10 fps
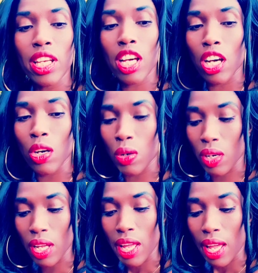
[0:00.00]
now
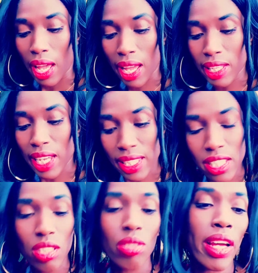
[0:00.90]
and
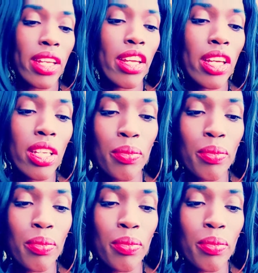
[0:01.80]
getting ready